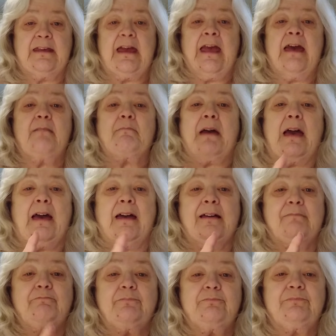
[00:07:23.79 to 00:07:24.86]
Have
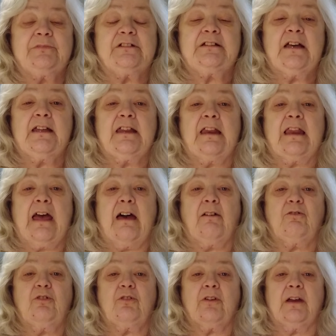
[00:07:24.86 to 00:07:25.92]
my
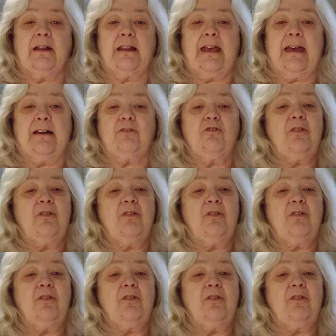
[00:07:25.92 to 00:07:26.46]
son-in-law grill out.